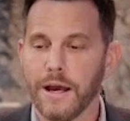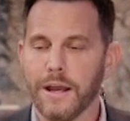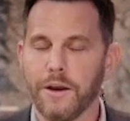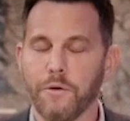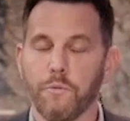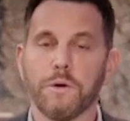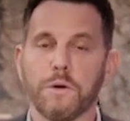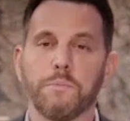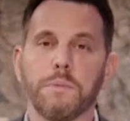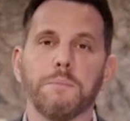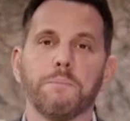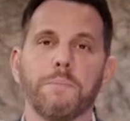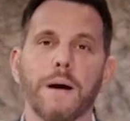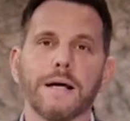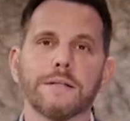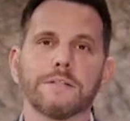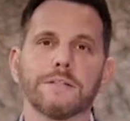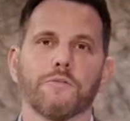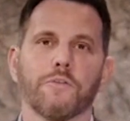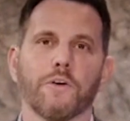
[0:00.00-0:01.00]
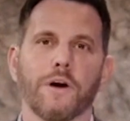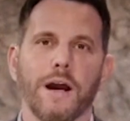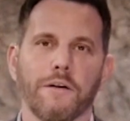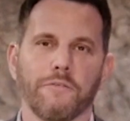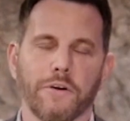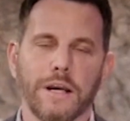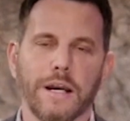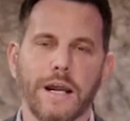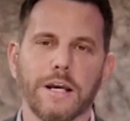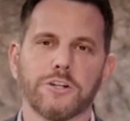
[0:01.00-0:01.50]
it would be best for
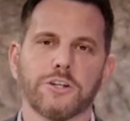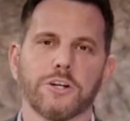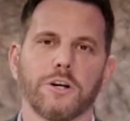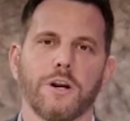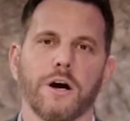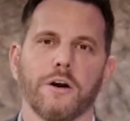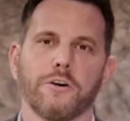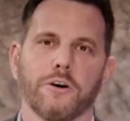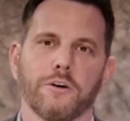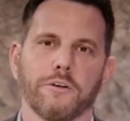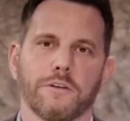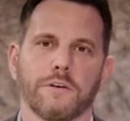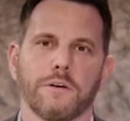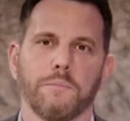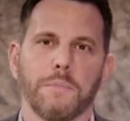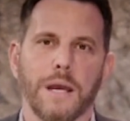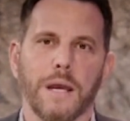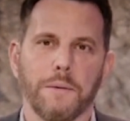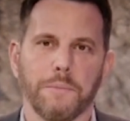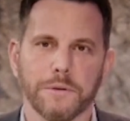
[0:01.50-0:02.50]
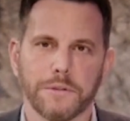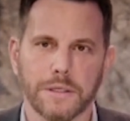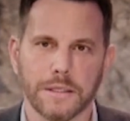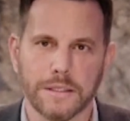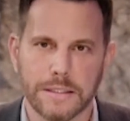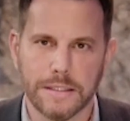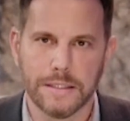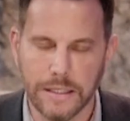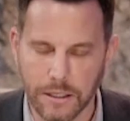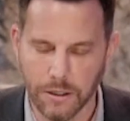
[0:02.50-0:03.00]
every nation on earth to be able to
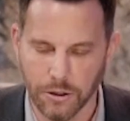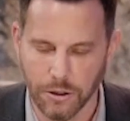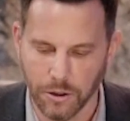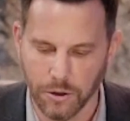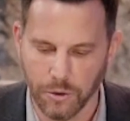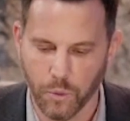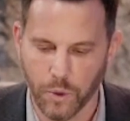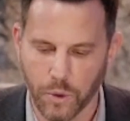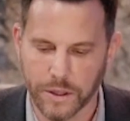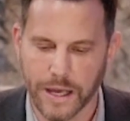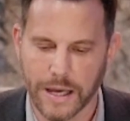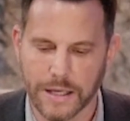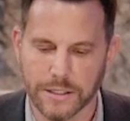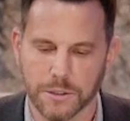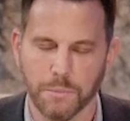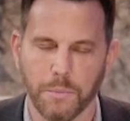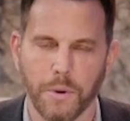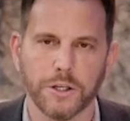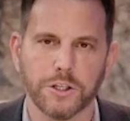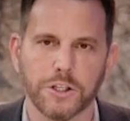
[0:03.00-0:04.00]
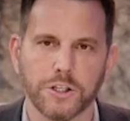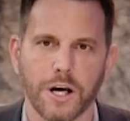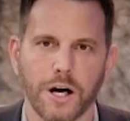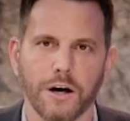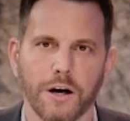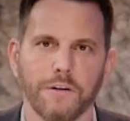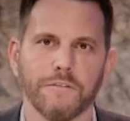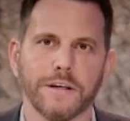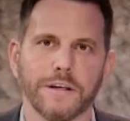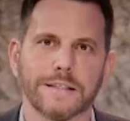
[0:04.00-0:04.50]
deal with as much
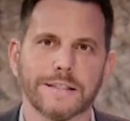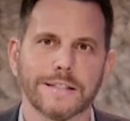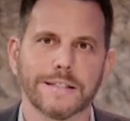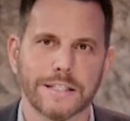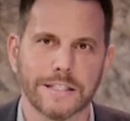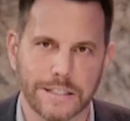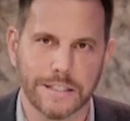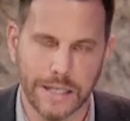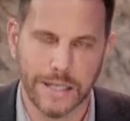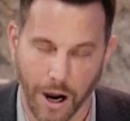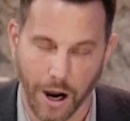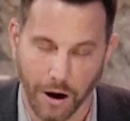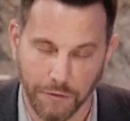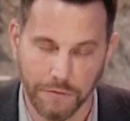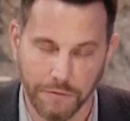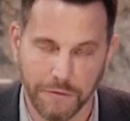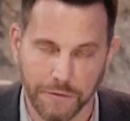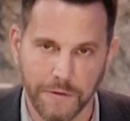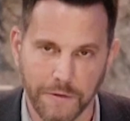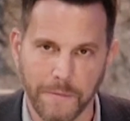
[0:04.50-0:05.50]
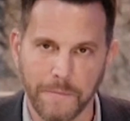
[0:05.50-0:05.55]
of its stuff,